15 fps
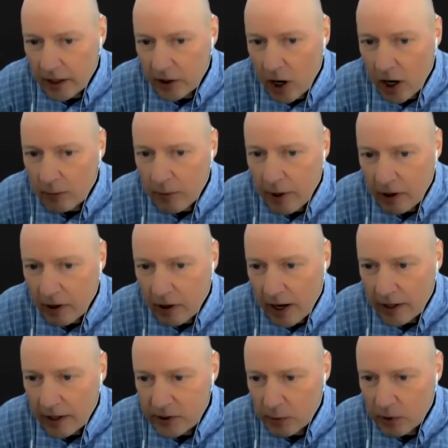
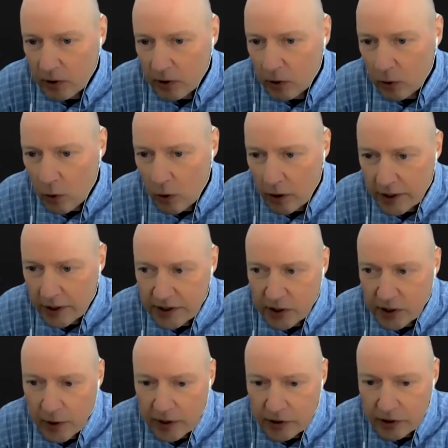non-parallelizable or a
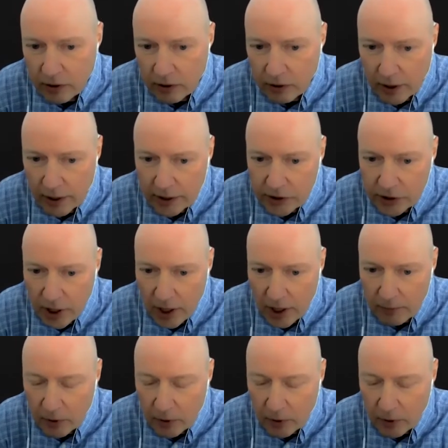sequential job.